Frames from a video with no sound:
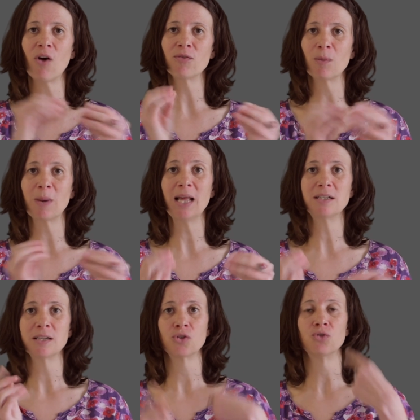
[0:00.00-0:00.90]
of the
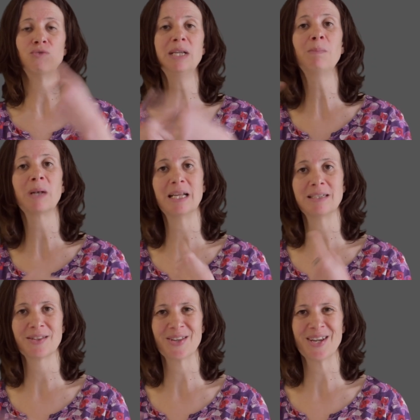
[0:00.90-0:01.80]
plant to
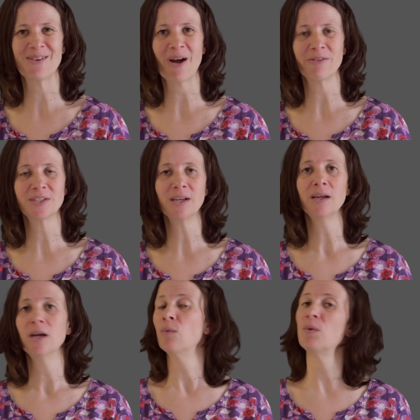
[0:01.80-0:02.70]
replant the year after.
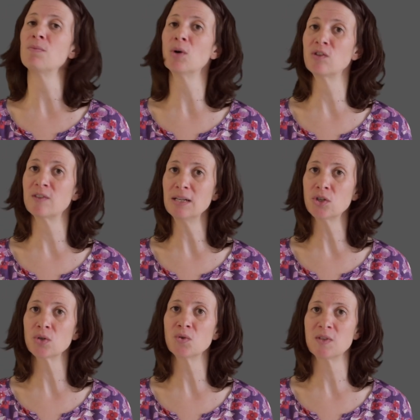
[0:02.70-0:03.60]
With
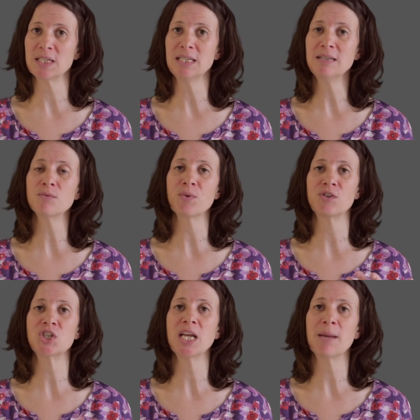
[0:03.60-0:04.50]
Monsanto seeds,
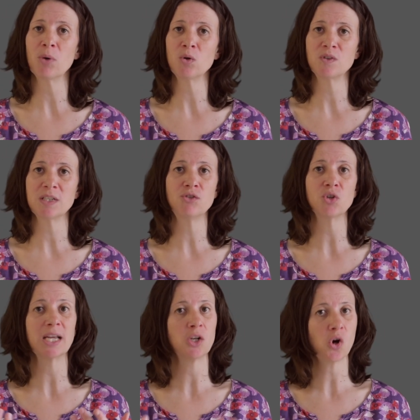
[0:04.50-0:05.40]
with GMO seeds,
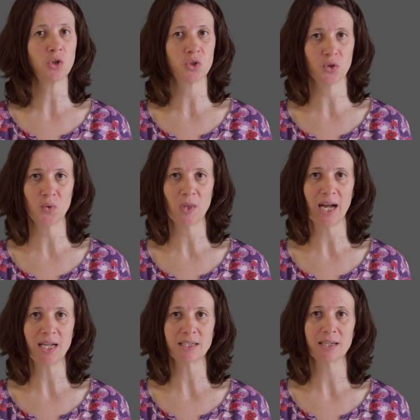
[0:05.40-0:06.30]
you cannot do
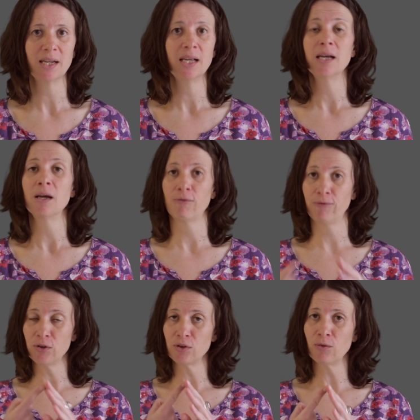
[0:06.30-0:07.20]
that.
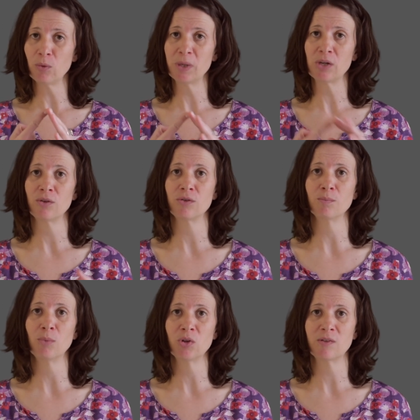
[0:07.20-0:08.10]
First of all, because
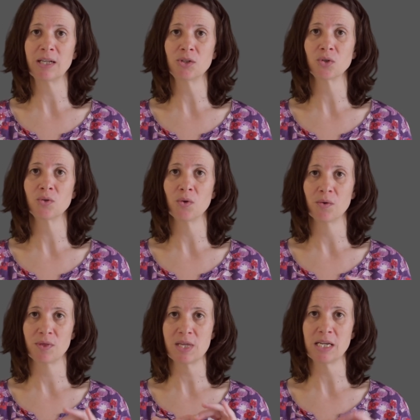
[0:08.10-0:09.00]
Monsanto
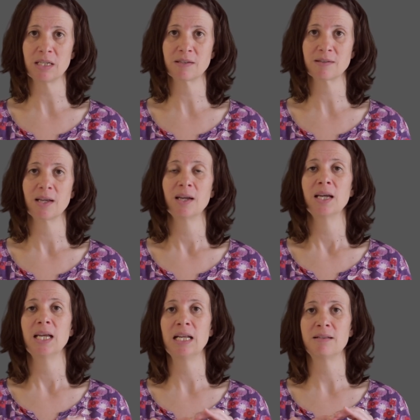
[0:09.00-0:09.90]
thinks
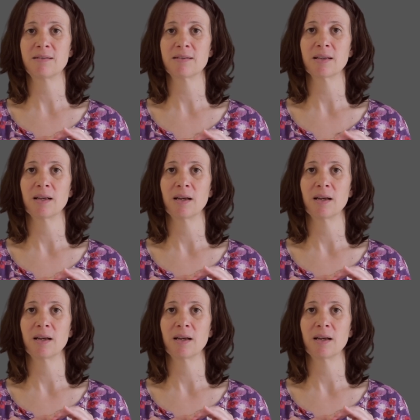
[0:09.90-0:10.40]
it's